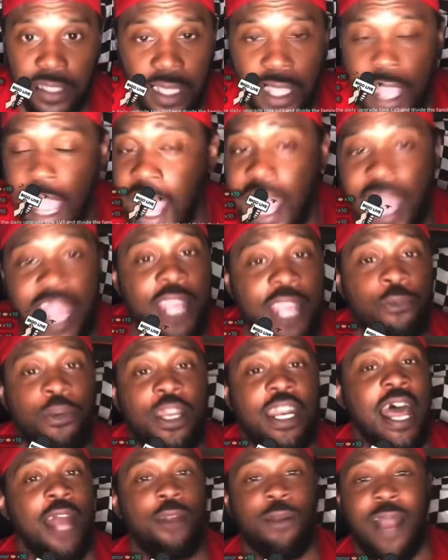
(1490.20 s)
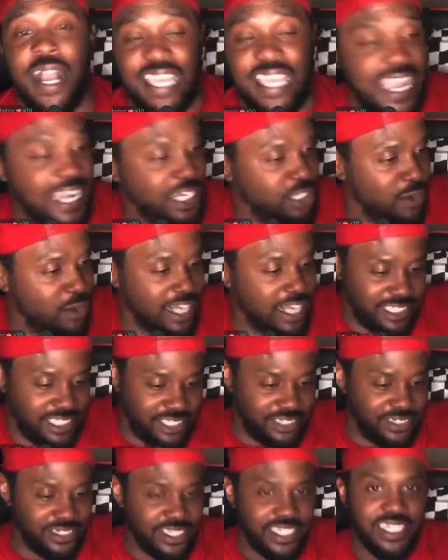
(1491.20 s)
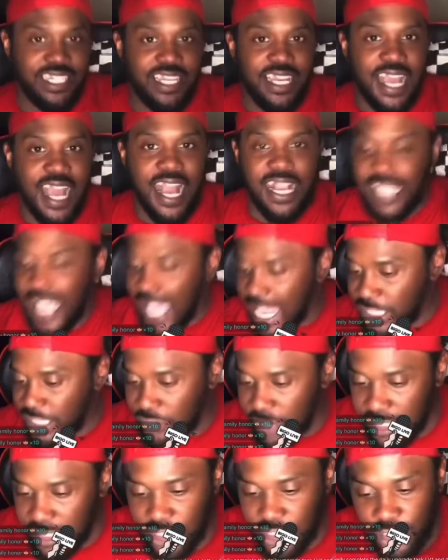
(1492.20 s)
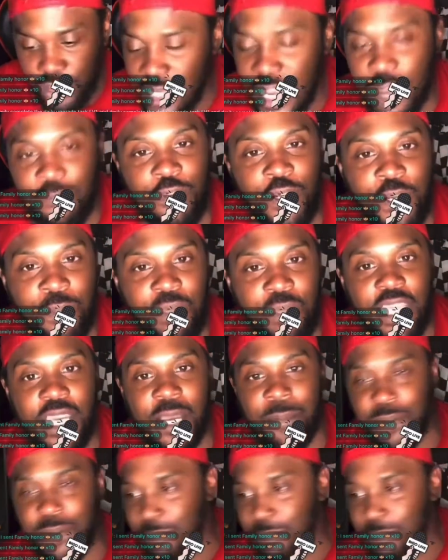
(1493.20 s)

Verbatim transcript: I ain't with it. I, I can't trust you. I can't trust you. You're not finna be up in